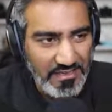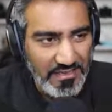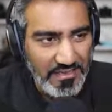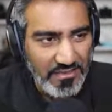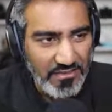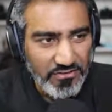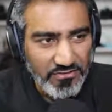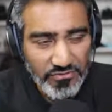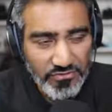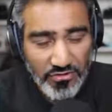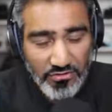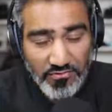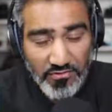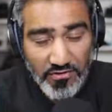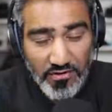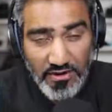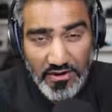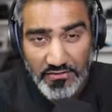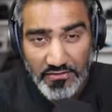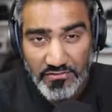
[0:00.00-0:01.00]
So
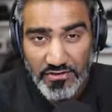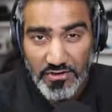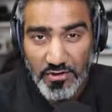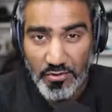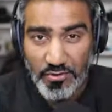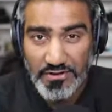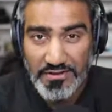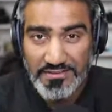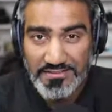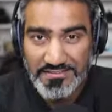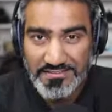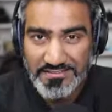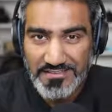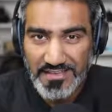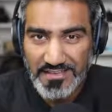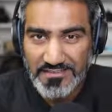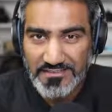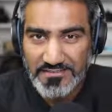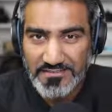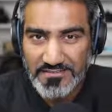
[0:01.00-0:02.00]
far, I've recorded
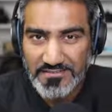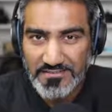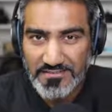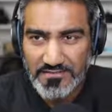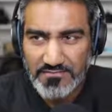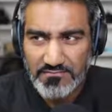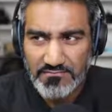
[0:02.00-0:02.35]
6